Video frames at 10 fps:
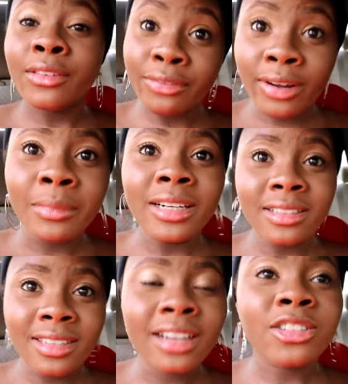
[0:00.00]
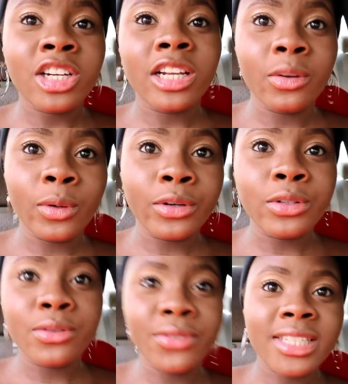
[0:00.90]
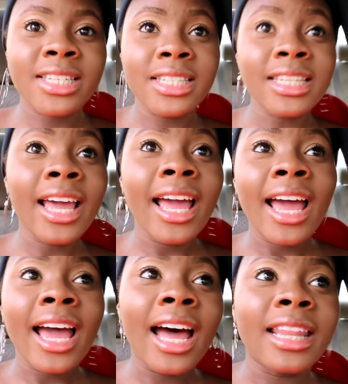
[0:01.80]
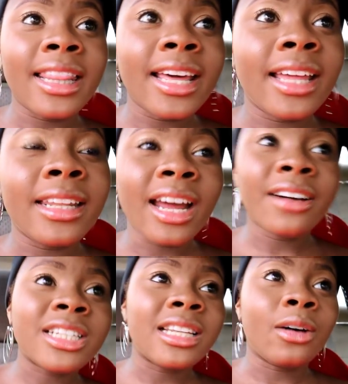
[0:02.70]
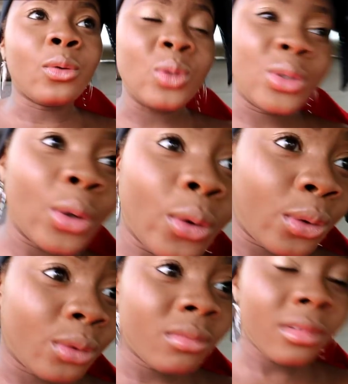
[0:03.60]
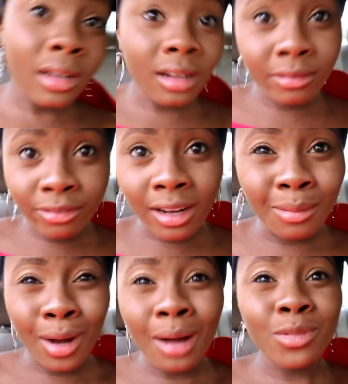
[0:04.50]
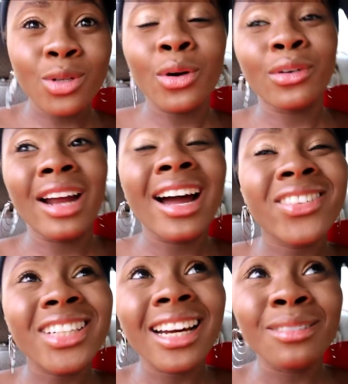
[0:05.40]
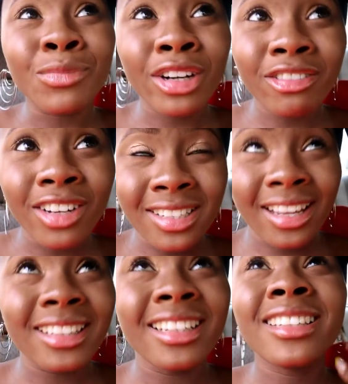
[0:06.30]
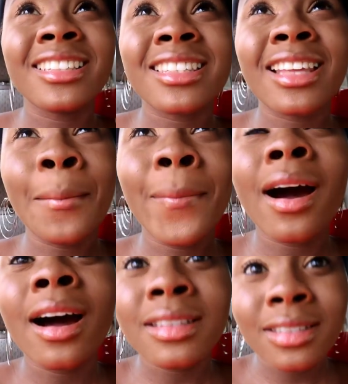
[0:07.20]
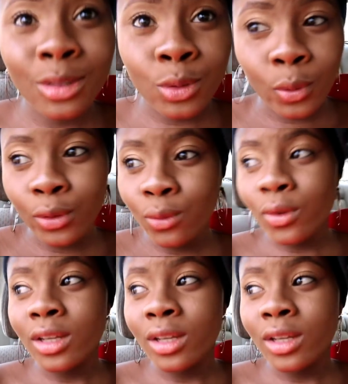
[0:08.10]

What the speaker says: three families actually, we're going to visit. And then after that, we'll go home. Fam, I'm so hungry, I haven't had breakfast and it's past 12,